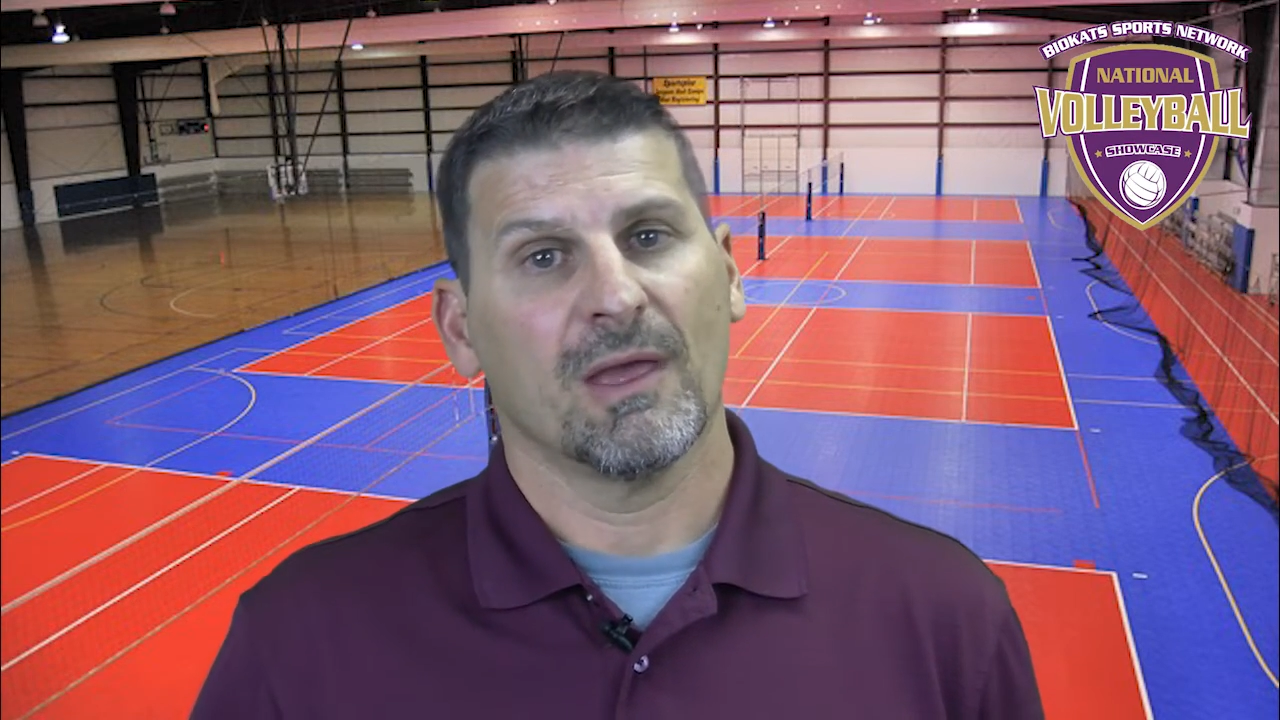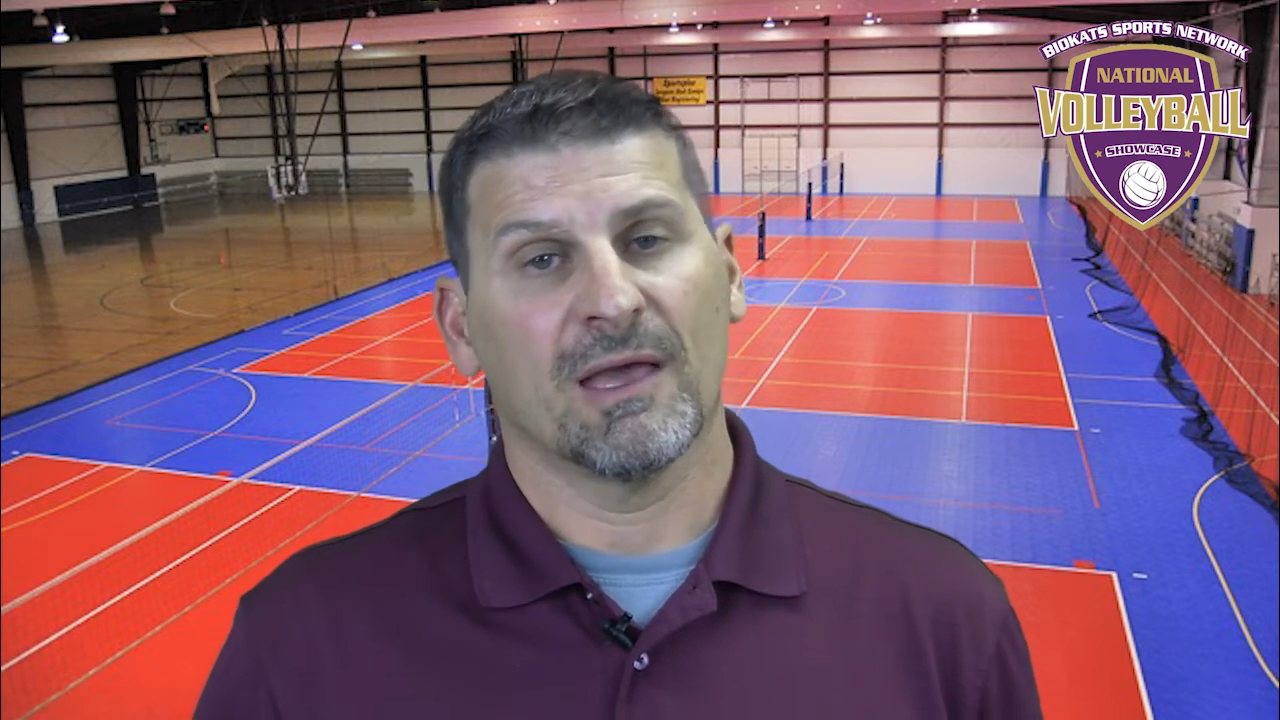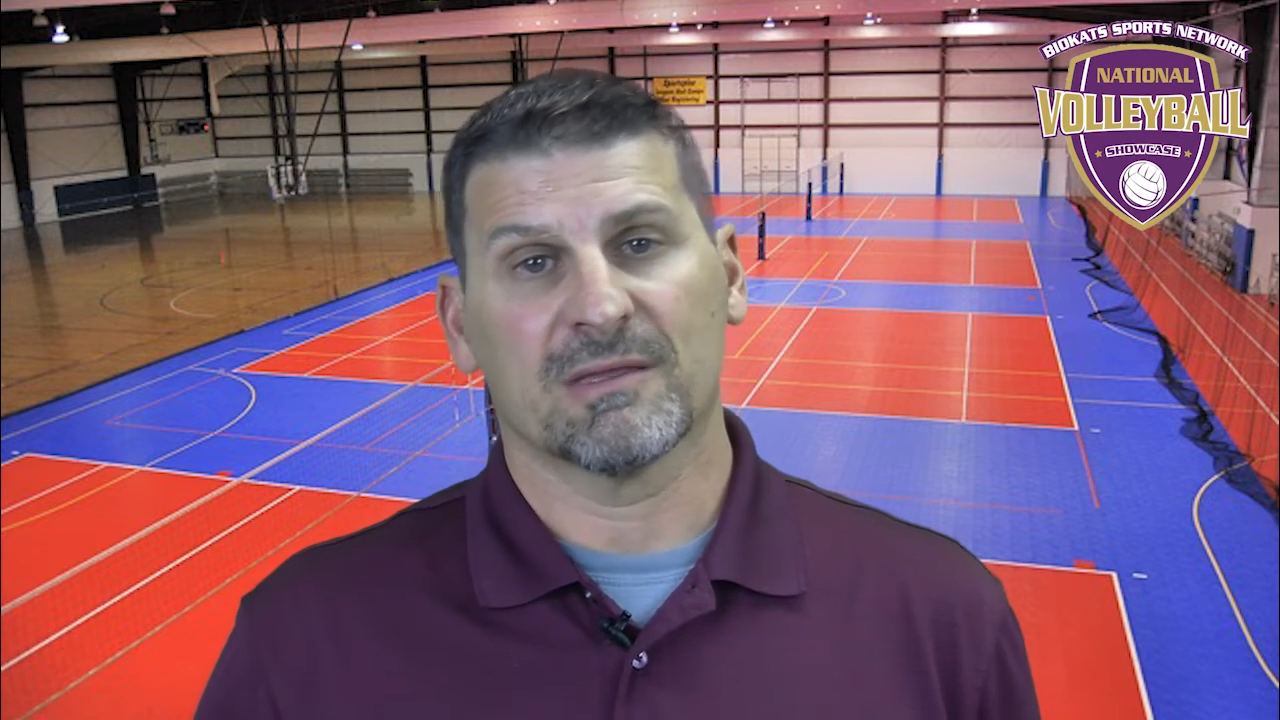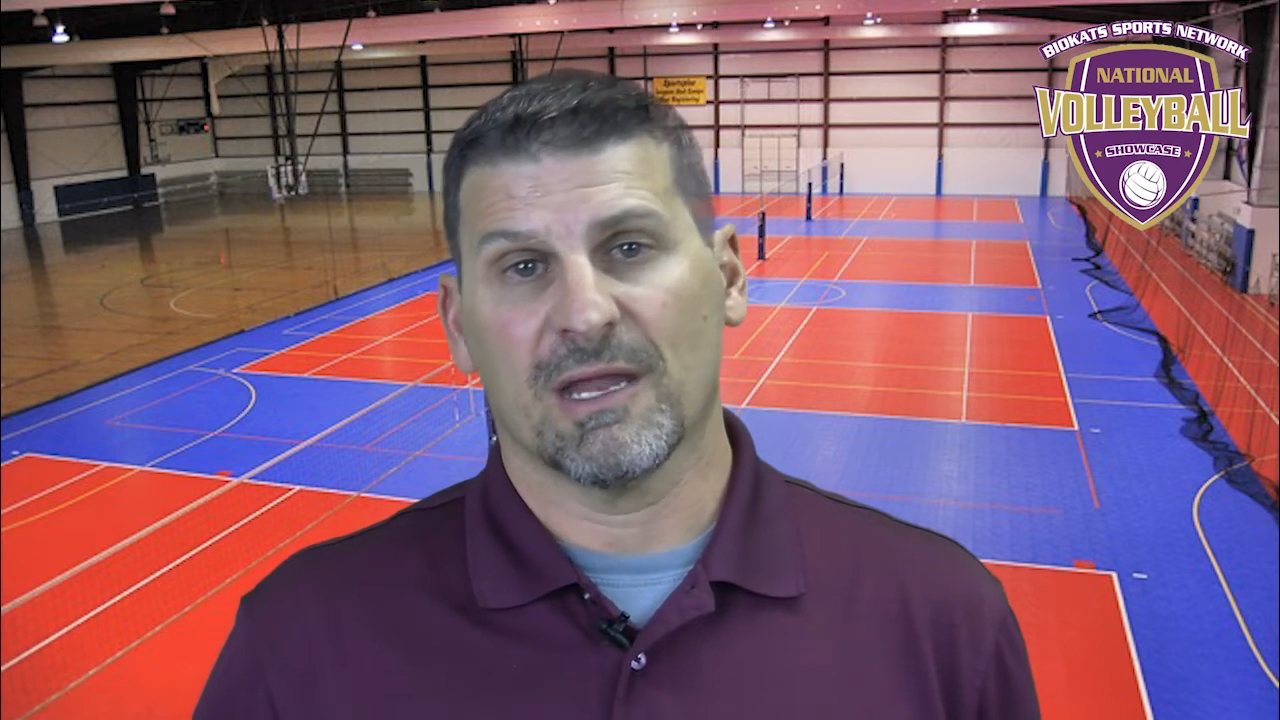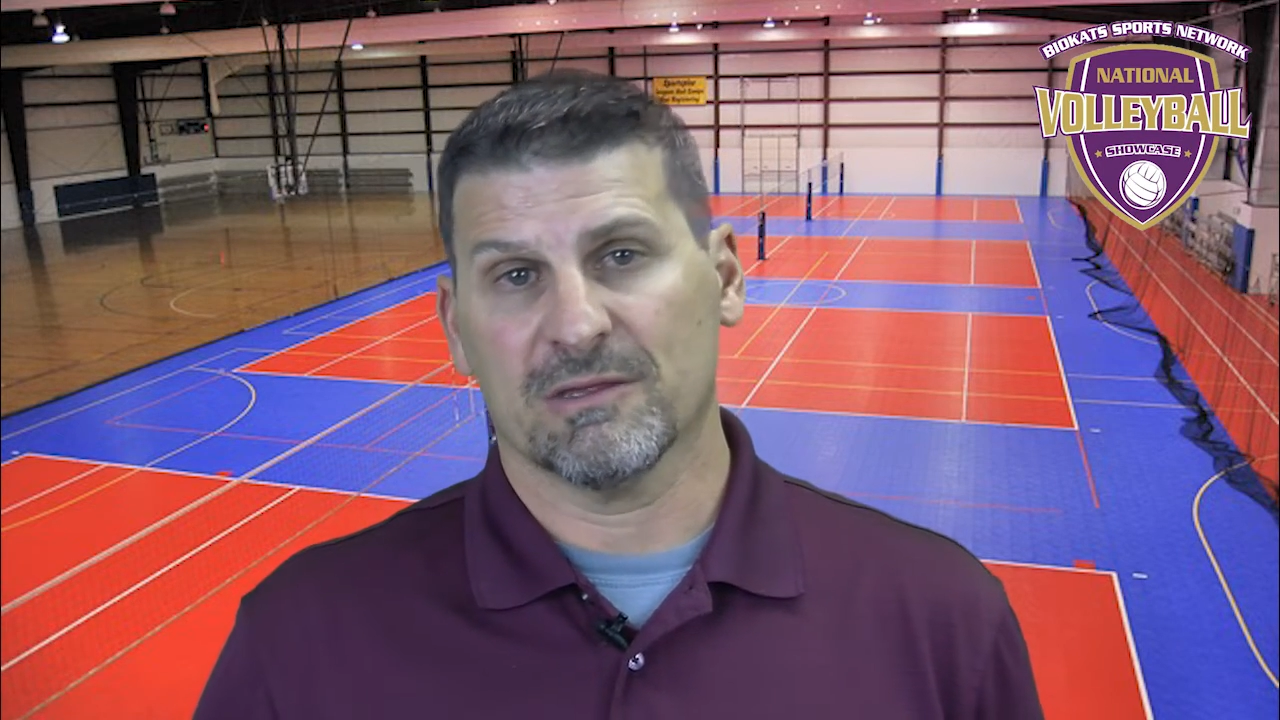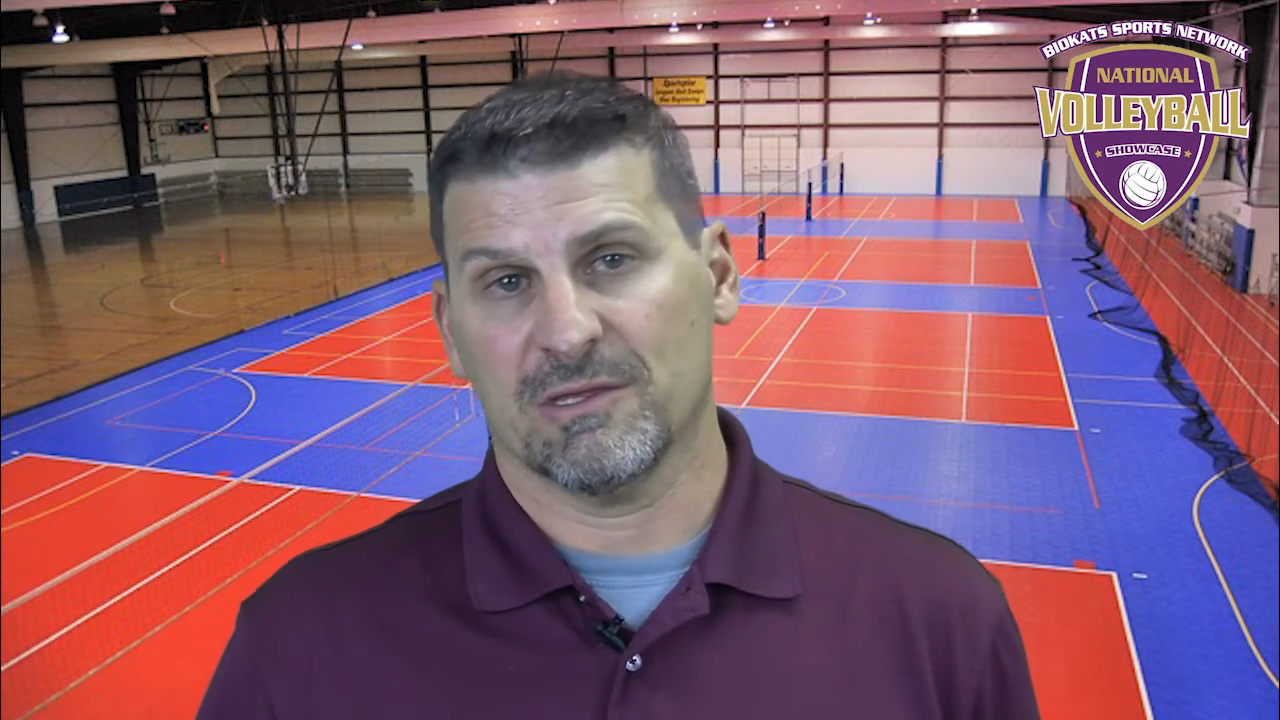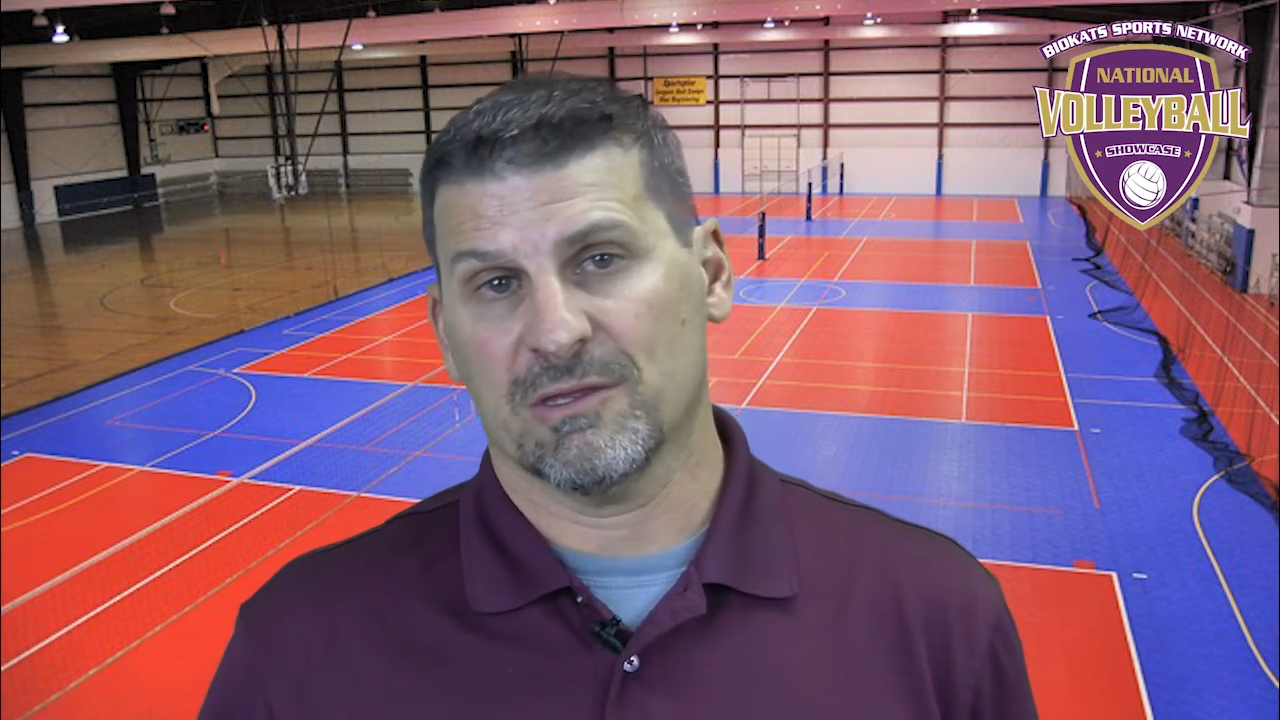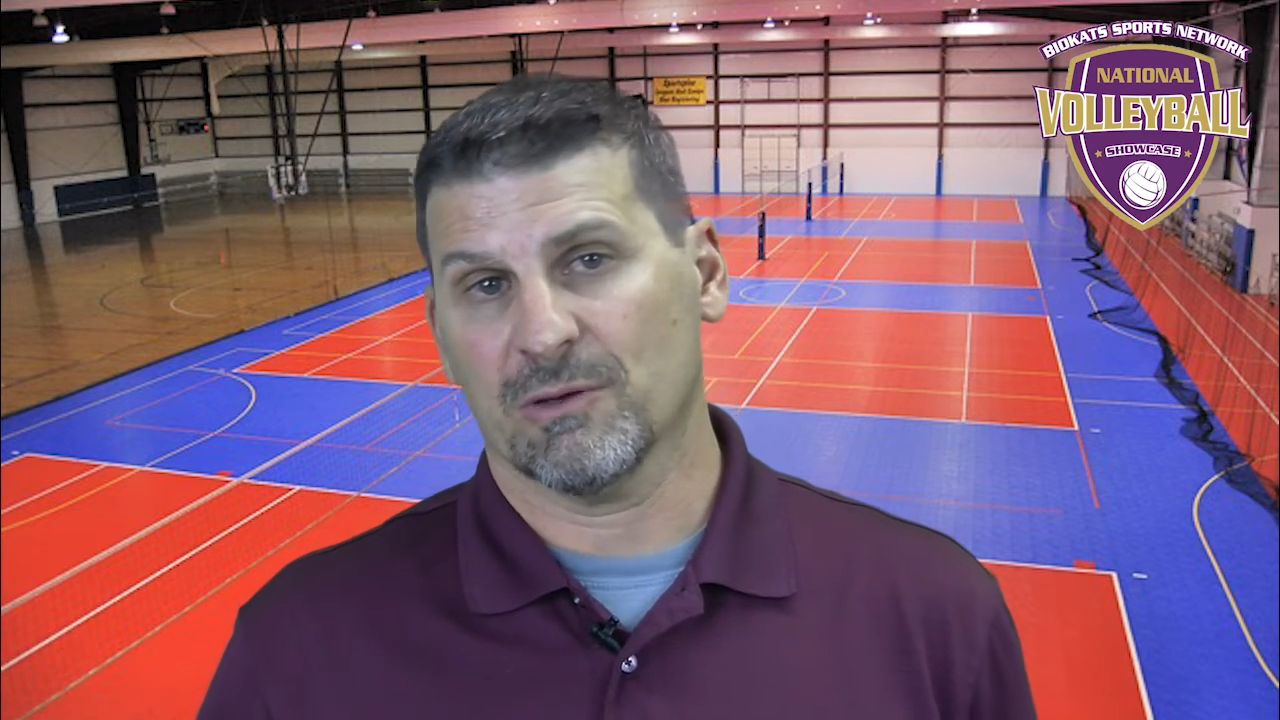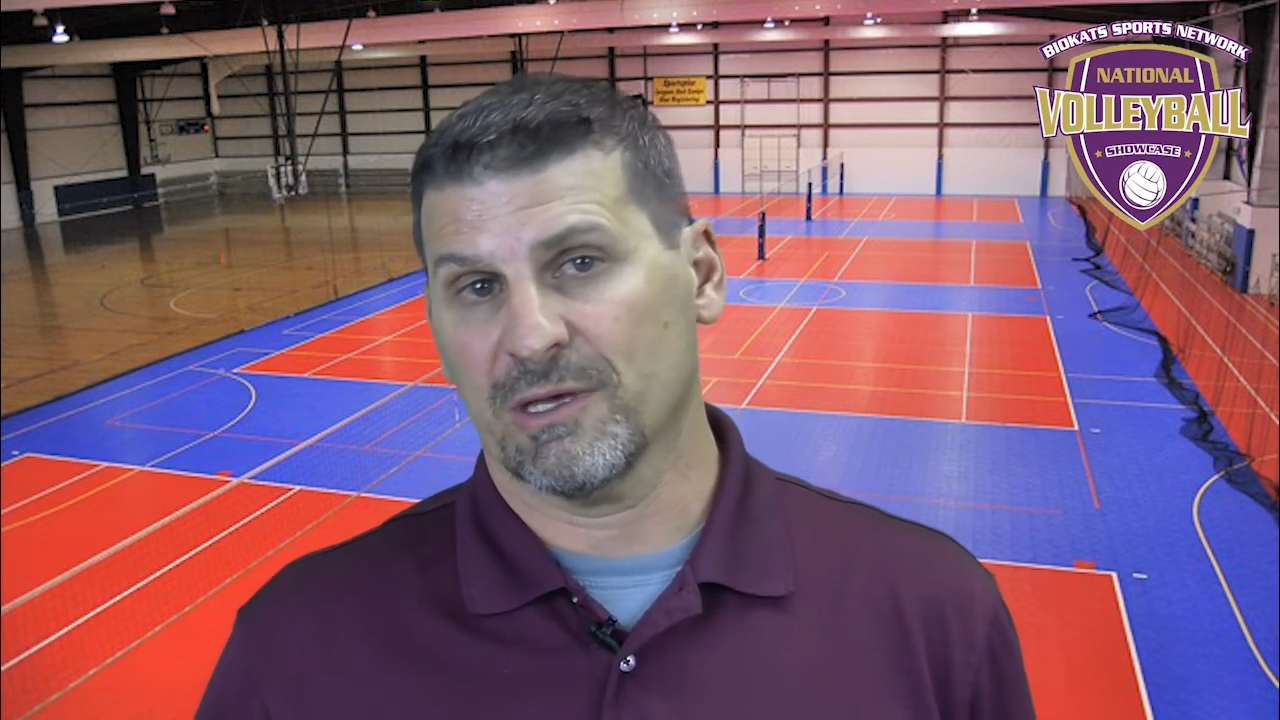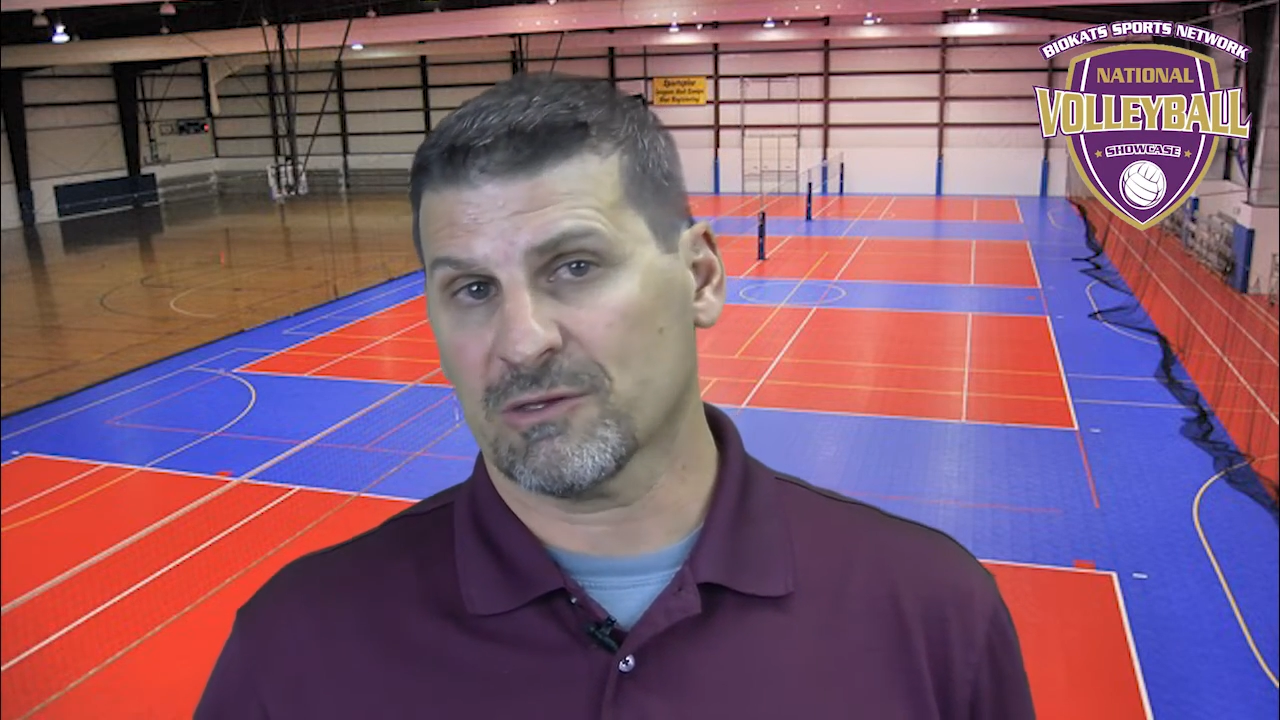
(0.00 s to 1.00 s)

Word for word: As an NC2A